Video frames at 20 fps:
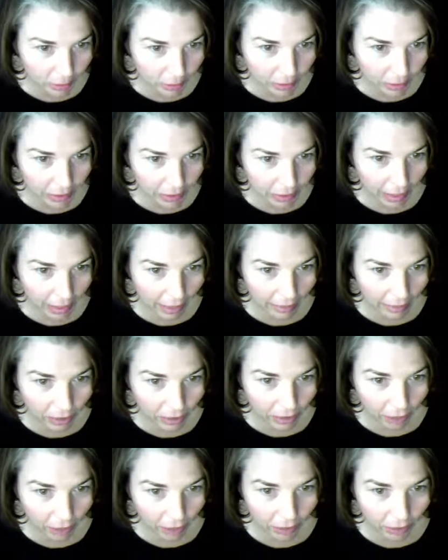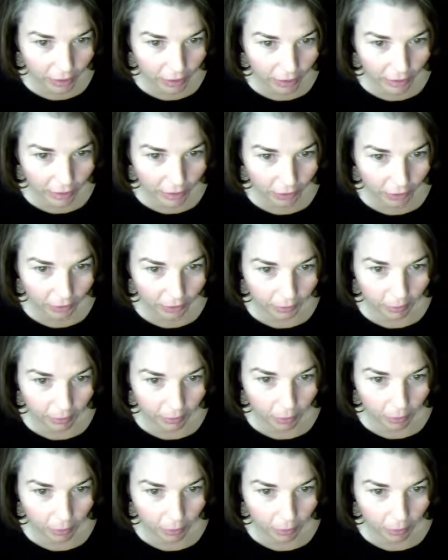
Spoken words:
but slightly soft in the center,